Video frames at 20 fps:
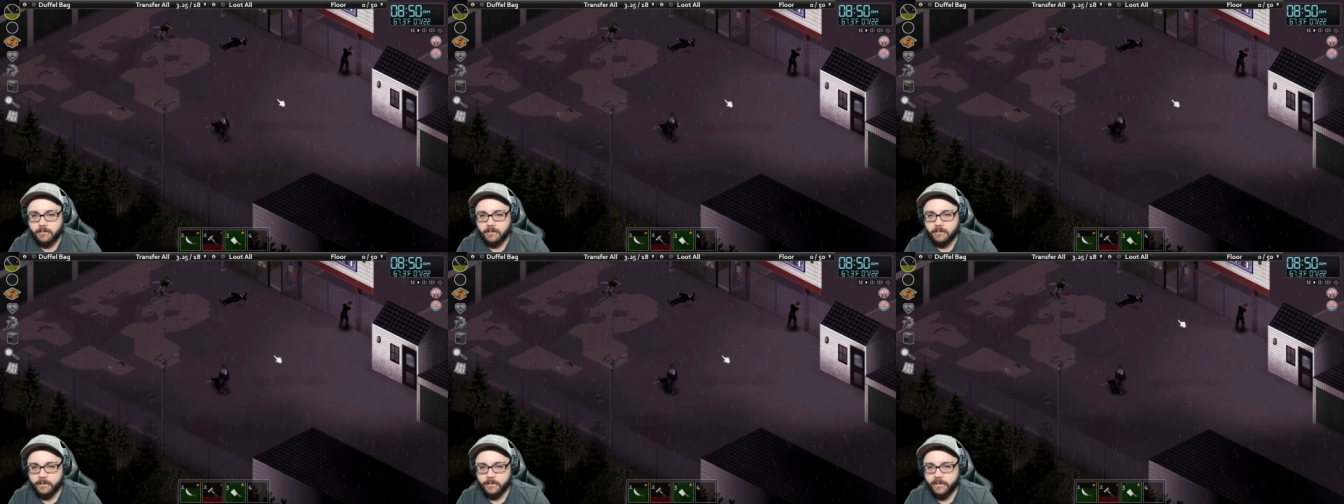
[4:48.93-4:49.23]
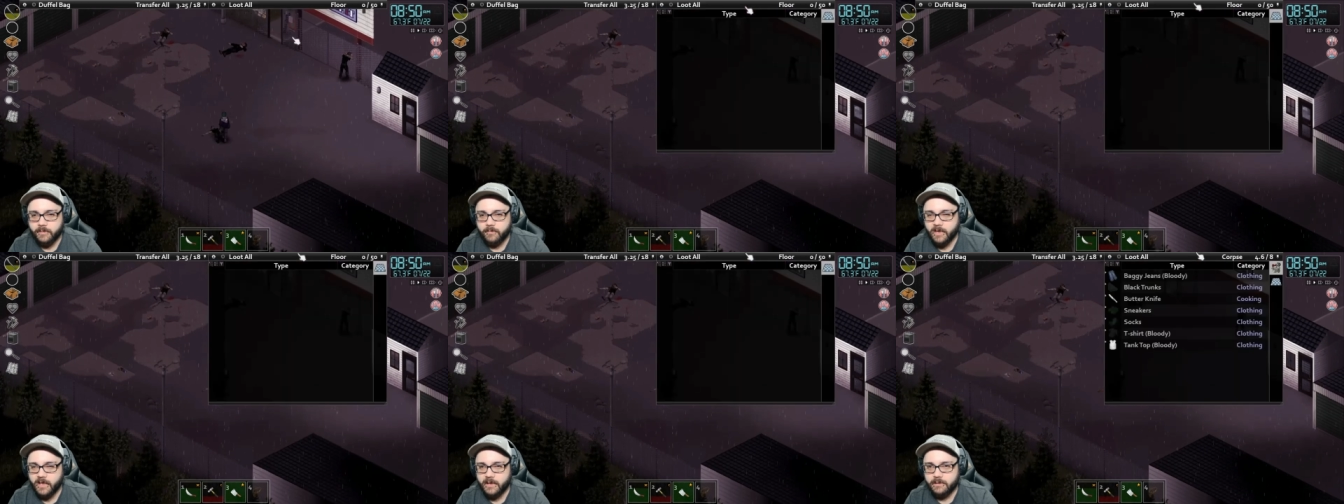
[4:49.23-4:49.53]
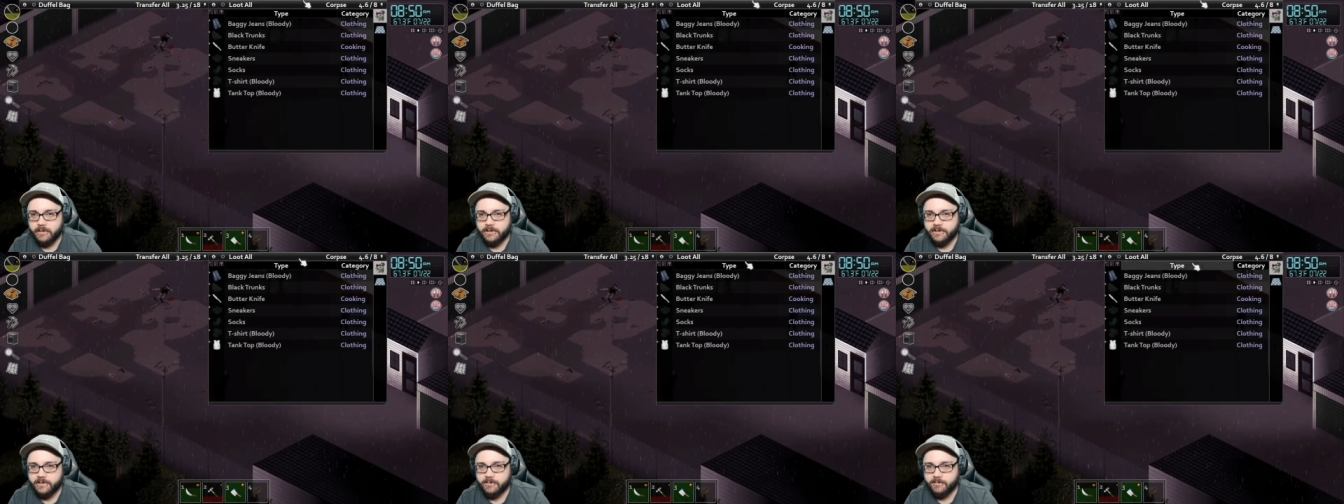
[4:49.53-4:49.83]
Well, he
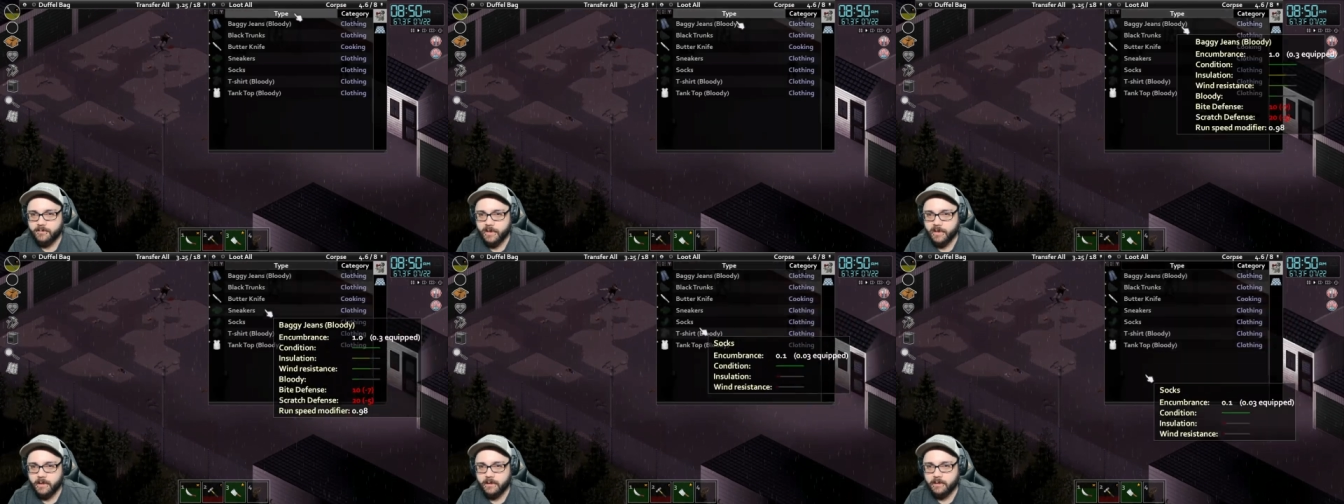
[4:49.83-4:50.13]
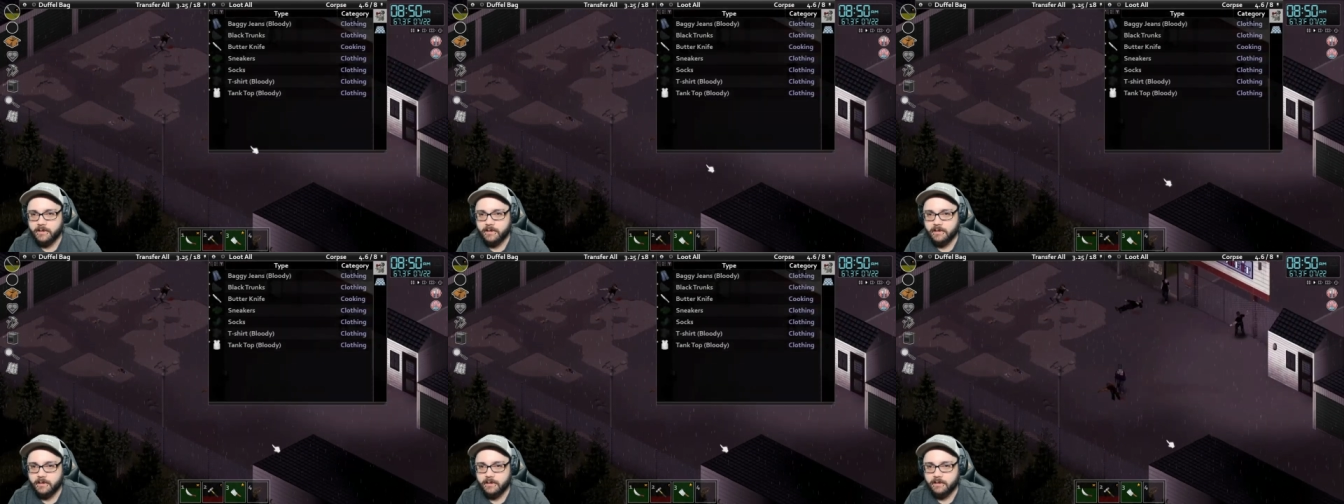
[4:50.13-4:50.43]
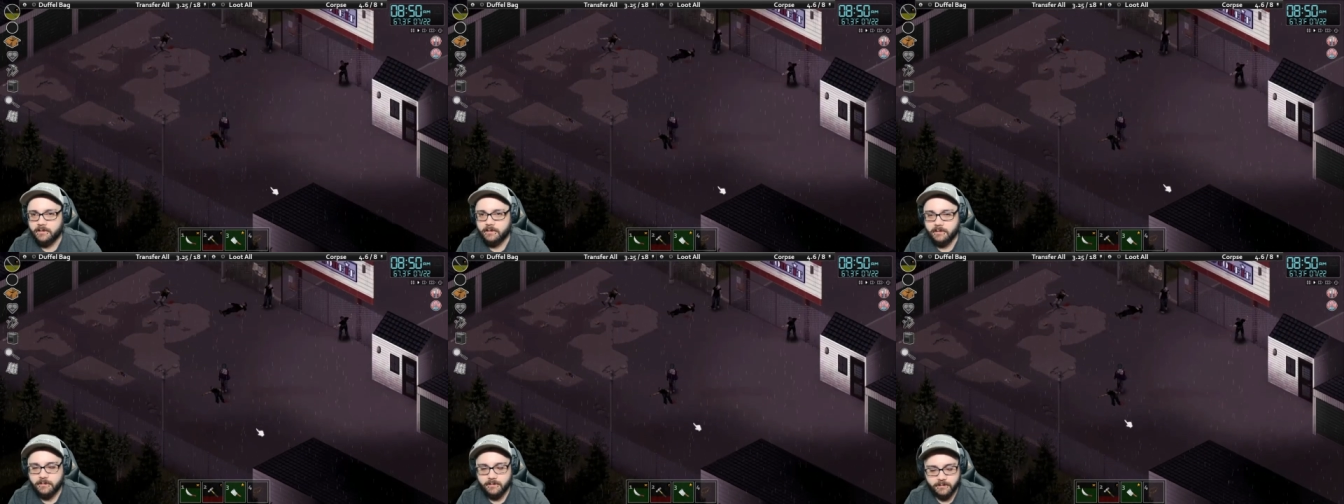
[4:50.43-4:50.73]
might have spawned
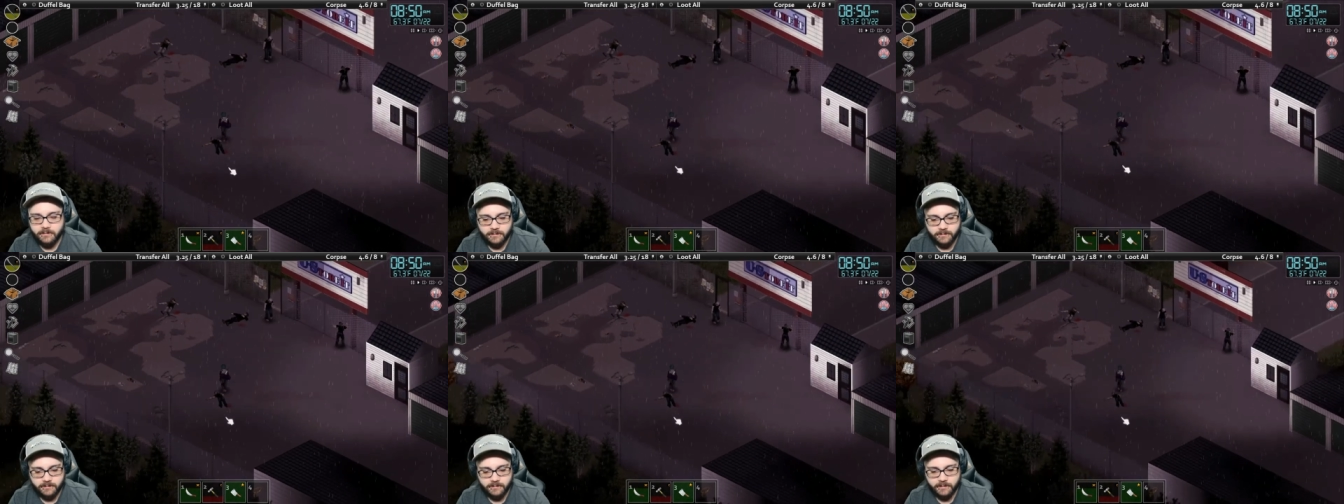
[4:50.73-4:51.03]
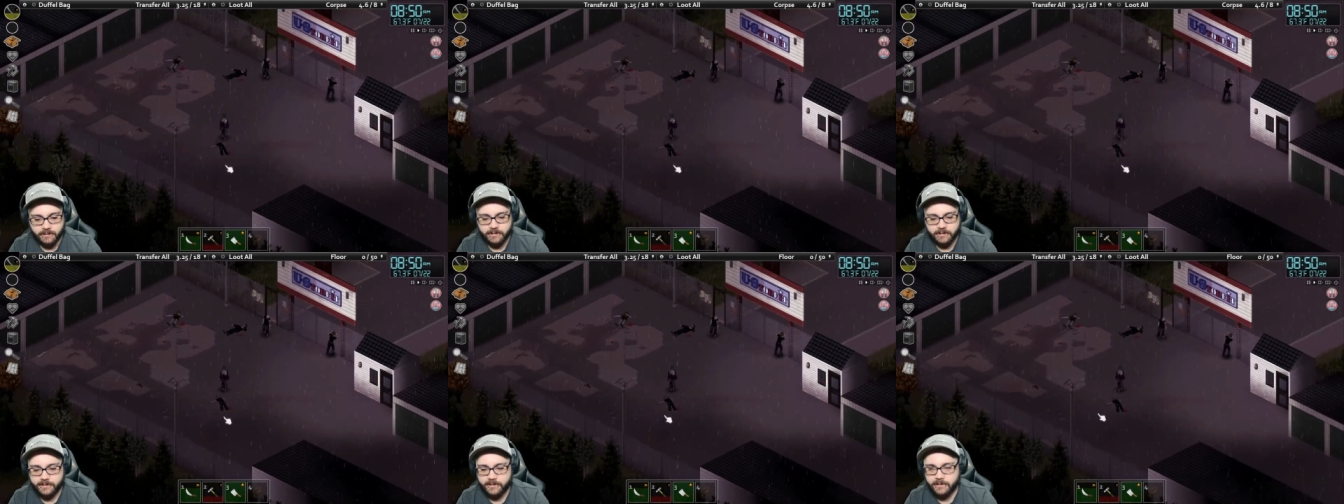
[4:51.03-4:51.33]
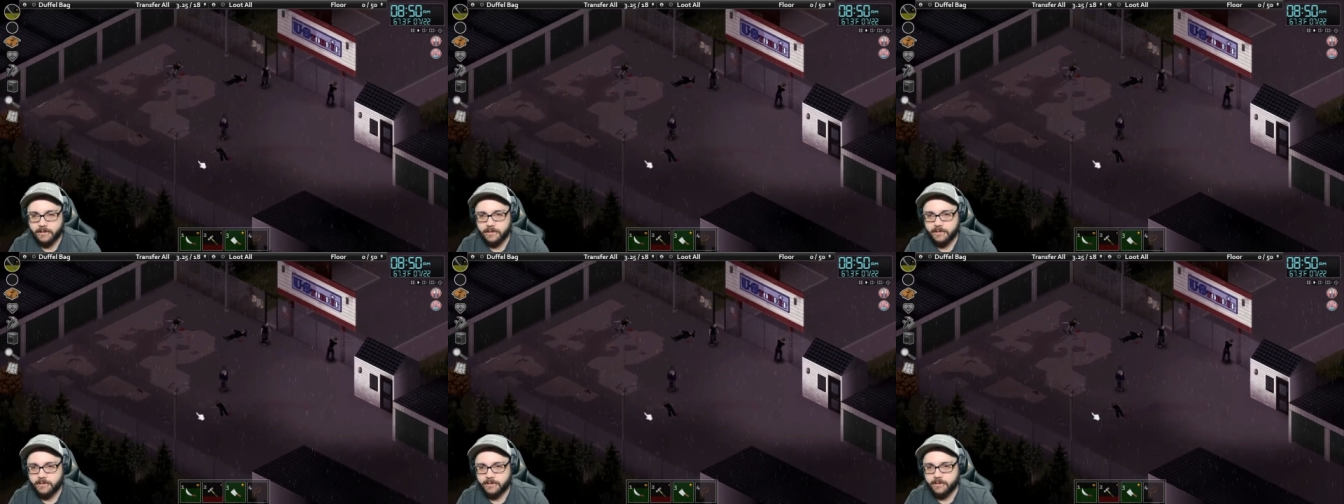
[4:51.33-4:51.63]
in, because
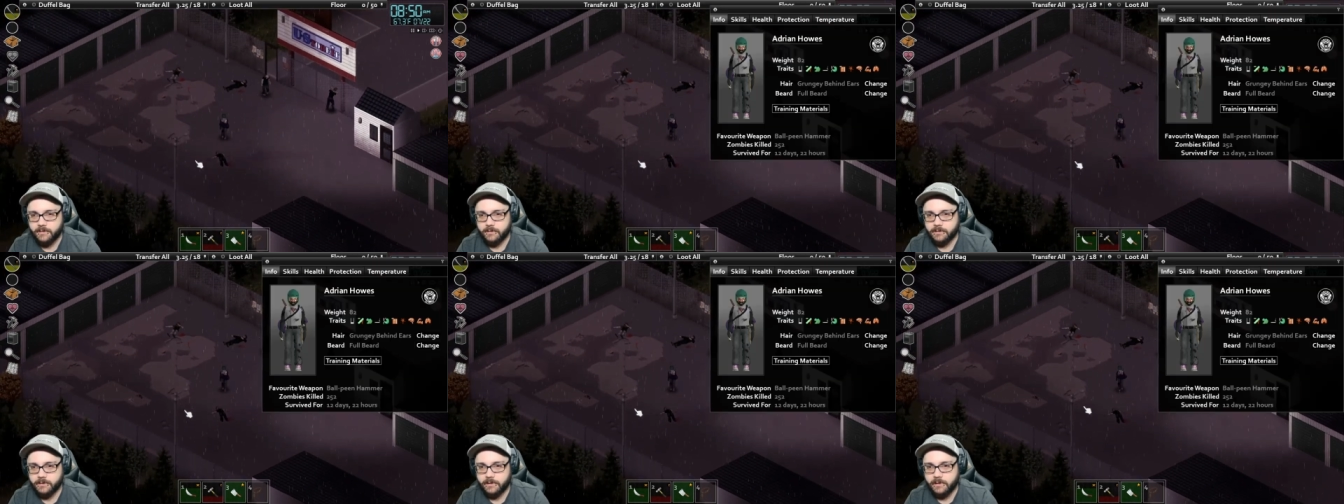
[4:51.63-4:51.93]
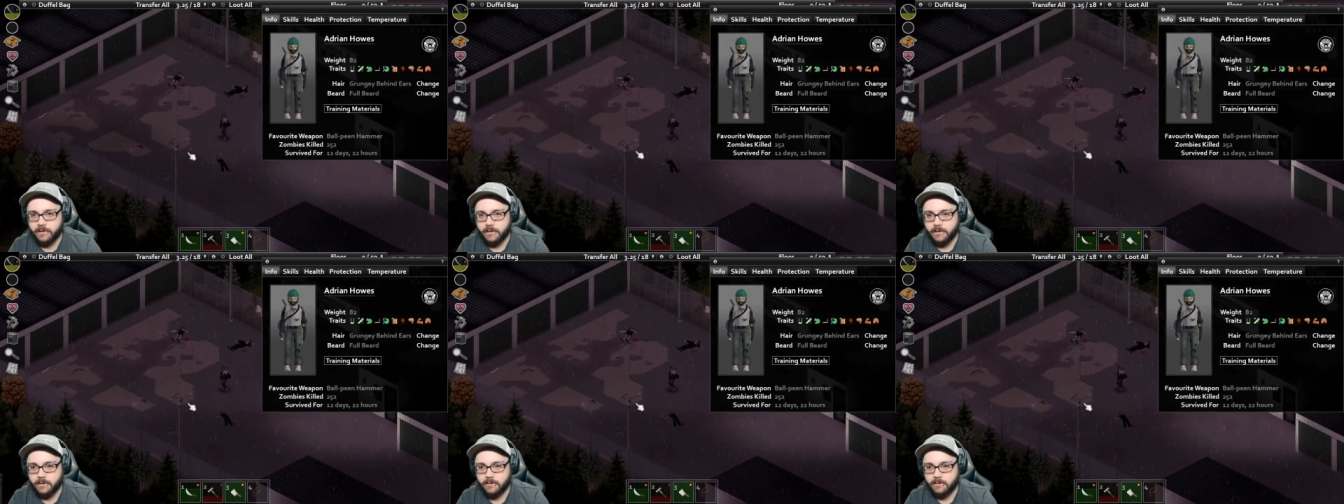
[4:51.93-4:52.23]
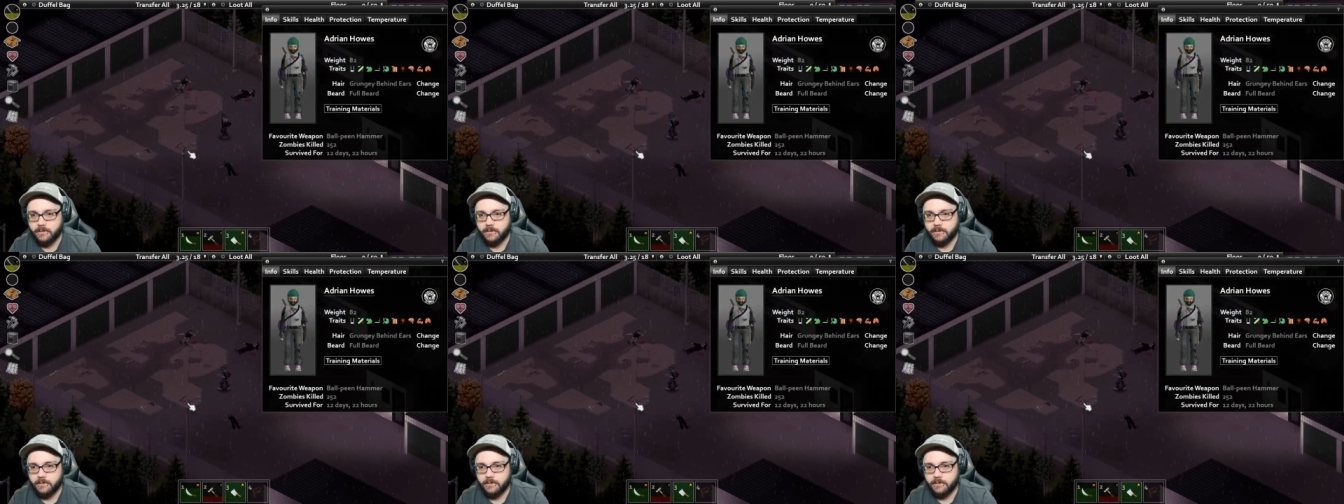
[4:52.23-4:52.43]
it is only